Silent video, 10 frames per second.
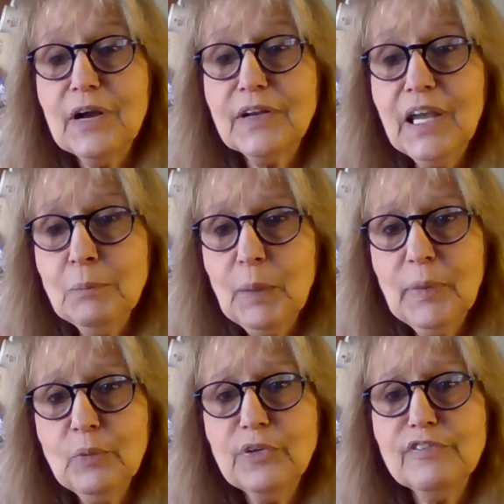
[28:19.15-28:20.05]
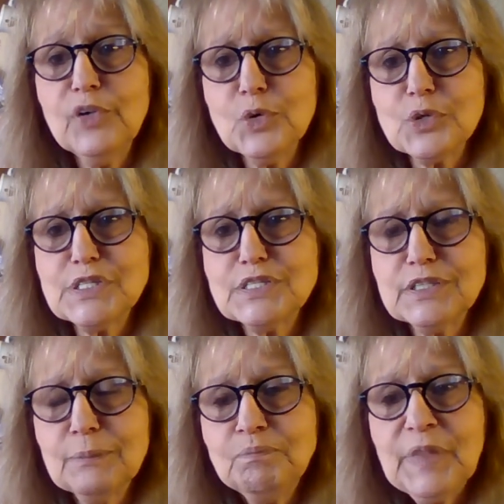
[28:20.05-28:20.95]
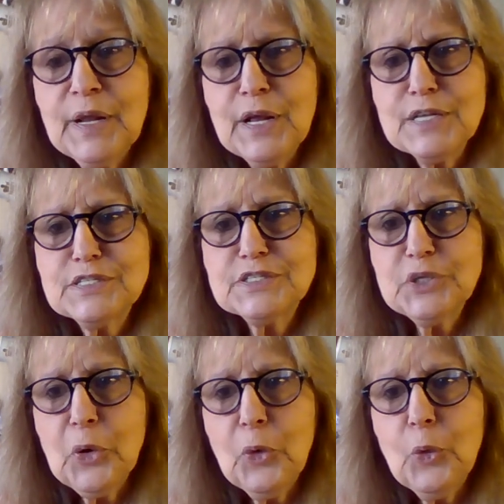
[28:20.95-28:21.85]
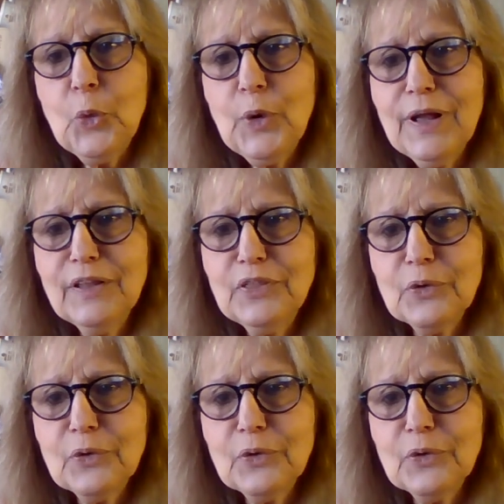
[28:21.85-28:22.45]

Now it came up in reverse, so uh,